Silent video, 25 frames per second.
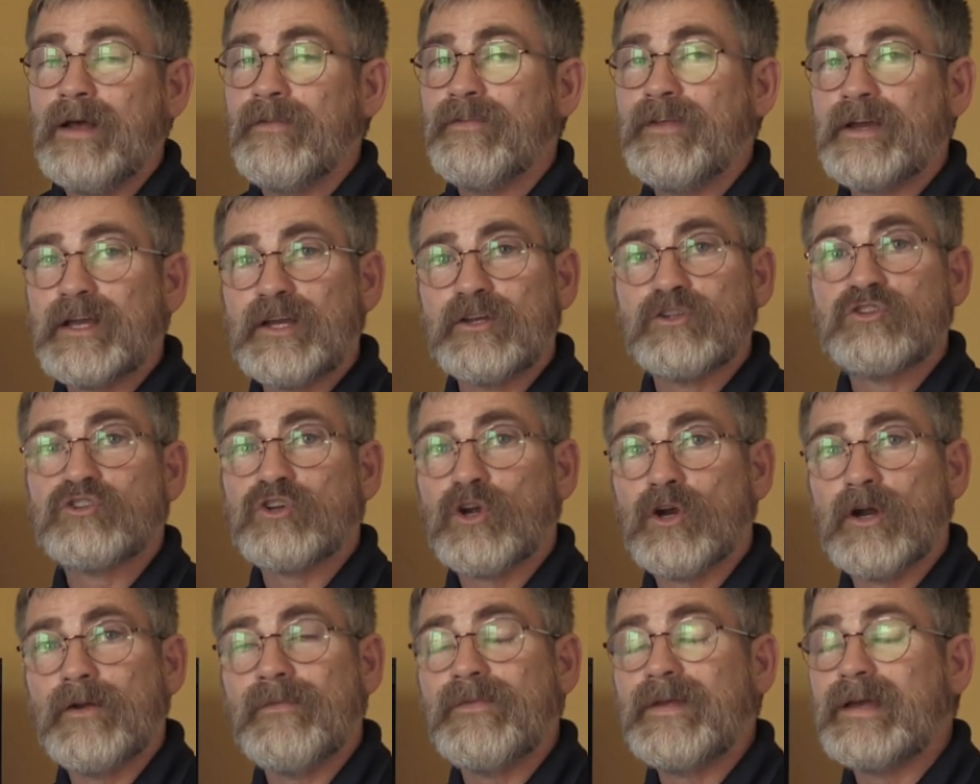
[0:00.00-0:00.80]
that could
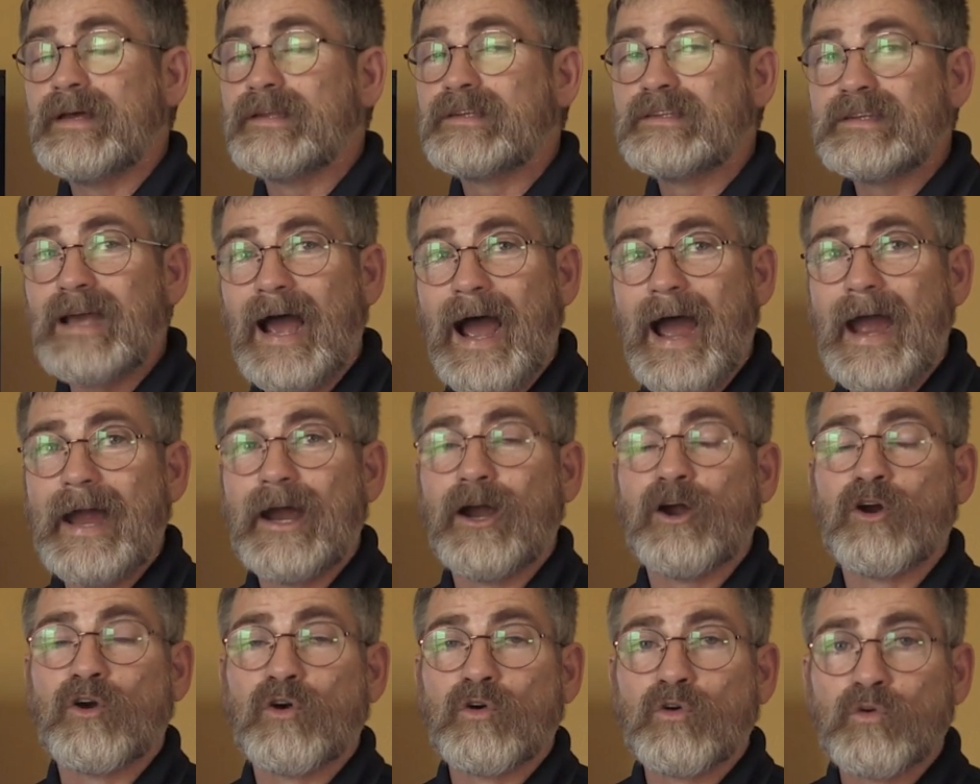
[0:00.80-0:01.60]
turn the
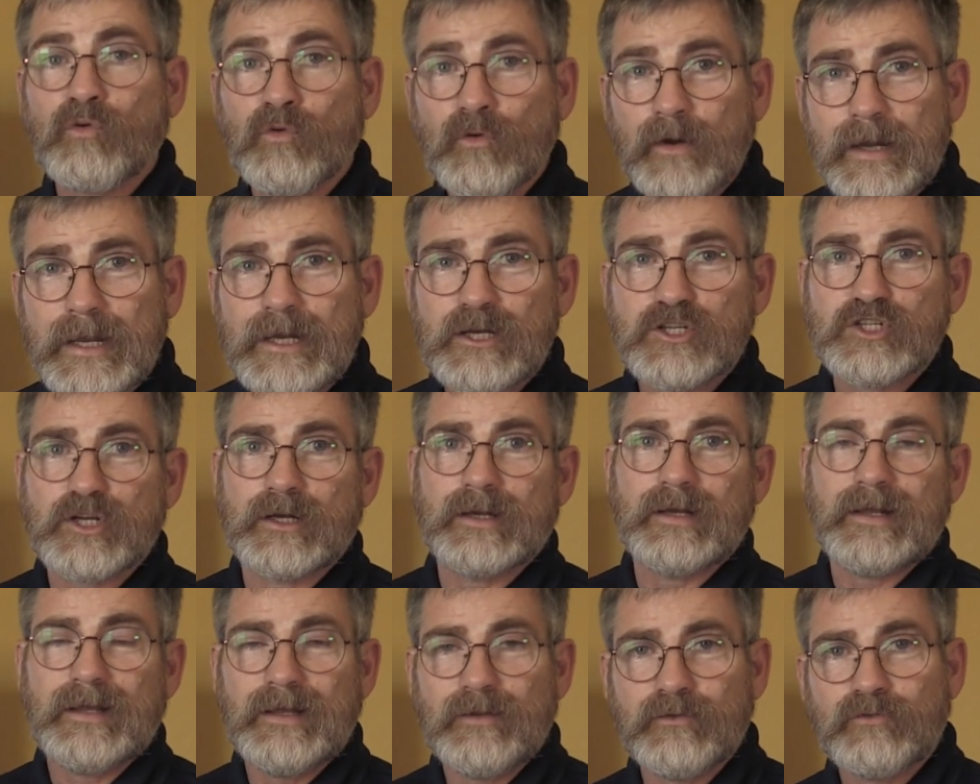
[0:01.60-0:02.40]
entire
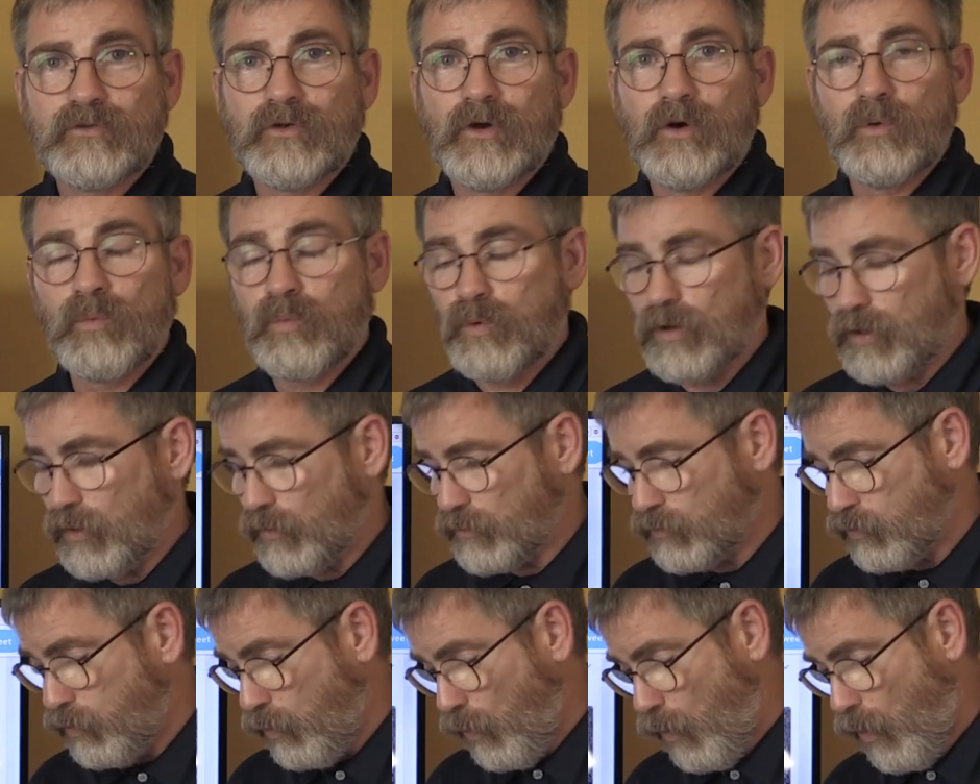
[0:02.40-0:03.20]
region into a
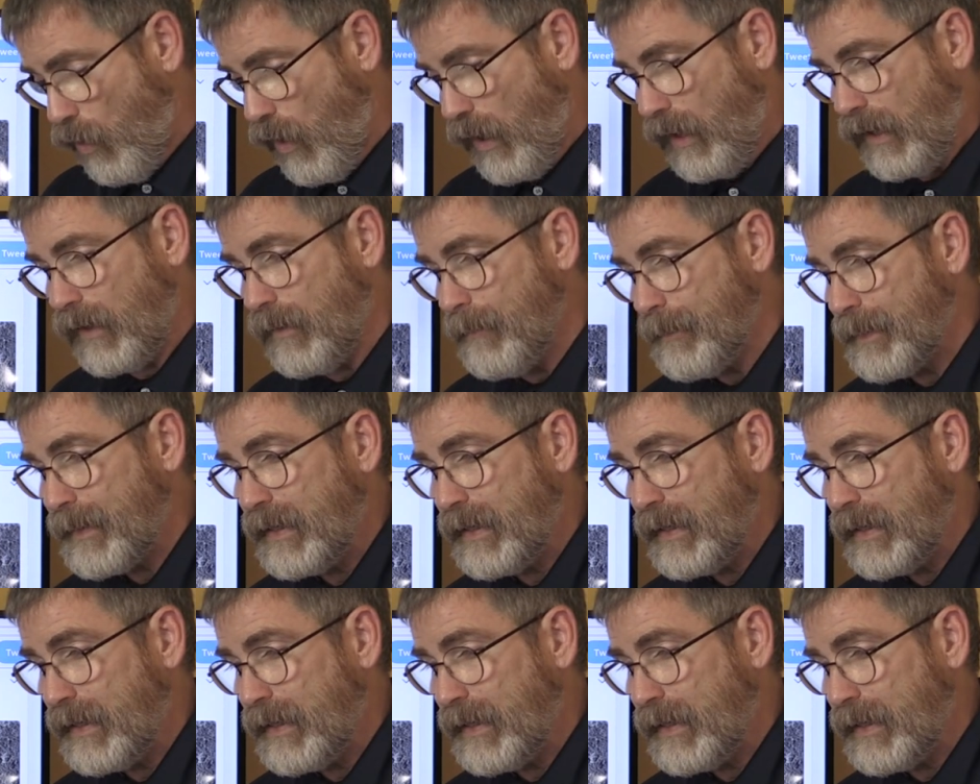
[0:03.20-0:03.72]
world war.